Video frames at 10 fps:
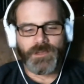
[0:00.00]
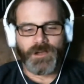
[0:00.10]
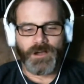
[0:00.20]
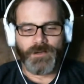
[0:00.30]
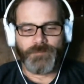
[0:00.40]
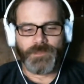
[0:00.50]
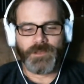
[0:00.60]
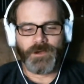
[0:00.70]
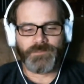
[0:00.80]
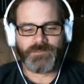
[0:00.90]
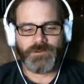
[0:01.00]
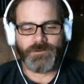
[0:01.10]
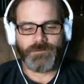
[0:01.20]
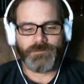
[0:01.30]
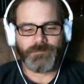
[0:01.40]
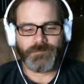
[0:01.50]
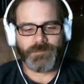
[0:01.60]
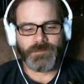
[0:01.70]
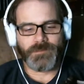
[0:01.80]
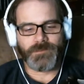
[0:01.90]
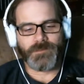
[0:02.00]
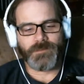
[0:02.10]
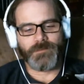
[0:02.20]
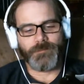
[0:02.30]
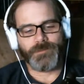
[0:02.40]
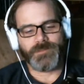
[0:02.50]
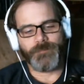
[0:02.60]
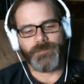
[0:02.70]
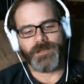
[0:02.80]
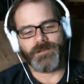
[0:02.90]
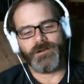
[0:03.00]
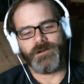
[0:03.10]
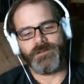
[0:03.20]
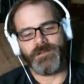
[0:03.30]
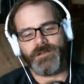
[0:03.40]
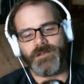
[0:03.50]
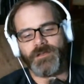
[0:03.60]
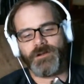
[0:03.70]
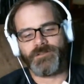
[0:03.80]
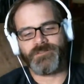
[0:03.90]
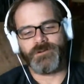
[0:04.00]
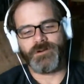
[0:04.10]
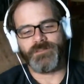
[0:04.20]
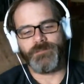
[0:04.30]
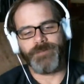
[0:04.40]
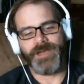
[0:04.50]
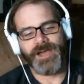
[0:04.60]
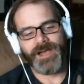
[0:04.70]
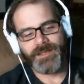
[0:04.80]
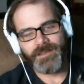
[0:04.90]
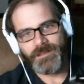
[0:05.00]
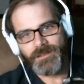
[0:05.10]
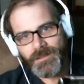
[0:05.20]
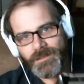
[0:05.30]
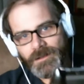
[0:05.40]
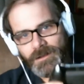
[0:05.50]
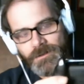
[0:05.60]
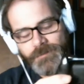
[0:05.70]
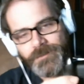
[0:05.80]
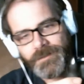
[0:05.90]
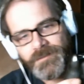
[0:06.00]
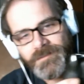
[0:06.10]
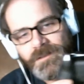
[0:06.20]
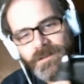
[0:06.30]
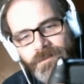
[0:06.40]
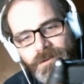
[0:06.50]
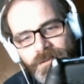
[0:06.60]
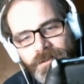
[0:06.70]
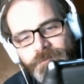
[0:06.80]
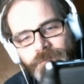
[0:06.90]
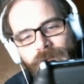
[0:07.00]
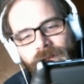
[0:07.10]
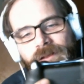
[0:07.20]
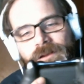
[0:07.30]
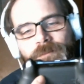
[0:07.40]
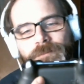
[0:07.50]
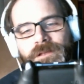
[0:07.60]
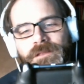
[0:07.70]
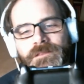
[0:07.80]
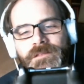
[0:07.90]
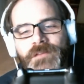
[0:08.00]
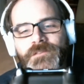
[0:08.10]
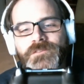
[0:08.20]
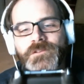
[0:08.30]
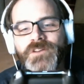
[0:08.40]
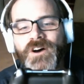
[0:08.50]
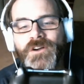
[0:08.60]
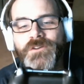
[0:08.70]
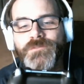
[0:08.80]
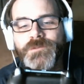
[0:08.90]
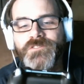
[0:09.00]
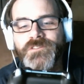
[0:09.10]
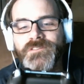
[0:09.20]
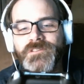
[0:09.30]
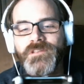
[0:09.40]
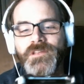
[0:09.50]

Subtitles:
It also, let me put that back on. It also, on the back, I don't know if you can see it well enough from right here, but you have these little toggle switches,